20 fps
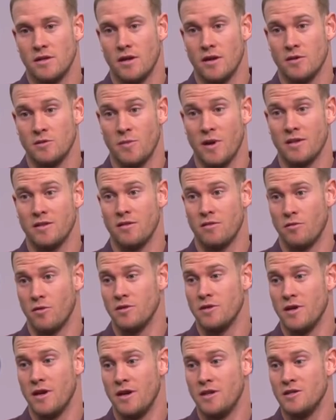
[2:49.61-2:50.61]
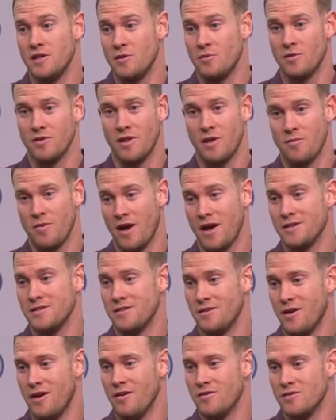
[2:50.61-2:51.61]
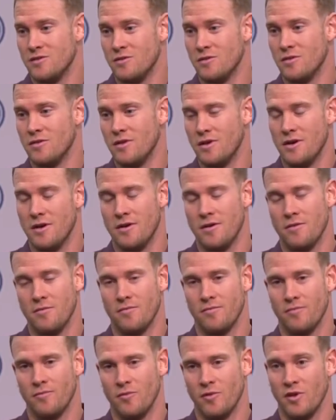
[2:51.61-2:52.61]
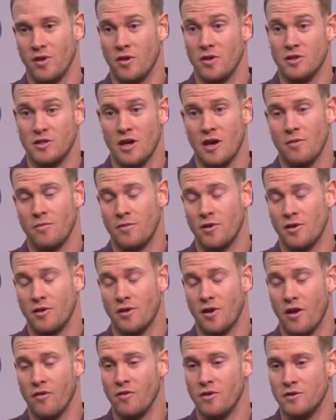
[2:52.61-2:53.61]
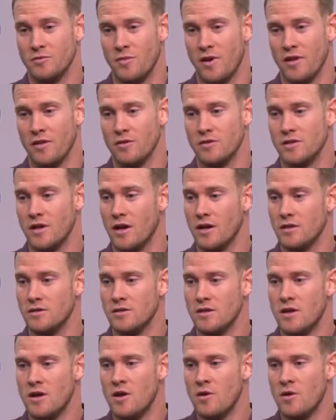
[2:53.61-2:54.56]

And I was about to throw it to A.J., but they passed it off. So really good job, good coverage by those guys.